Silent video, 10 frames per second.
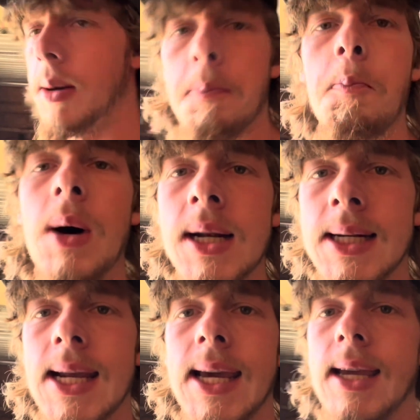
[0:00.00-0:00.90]

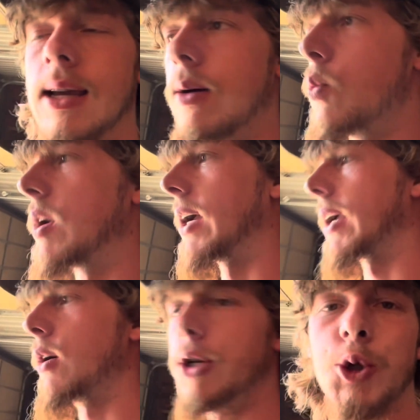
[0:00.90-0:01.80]
Monday when I
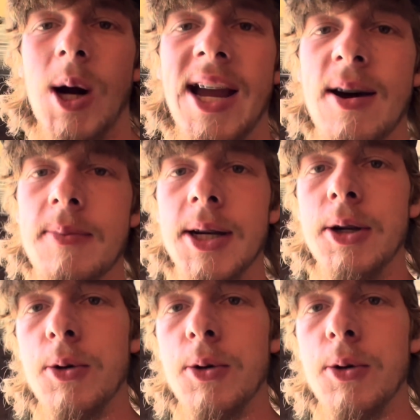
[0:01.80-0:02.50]
go to try out my new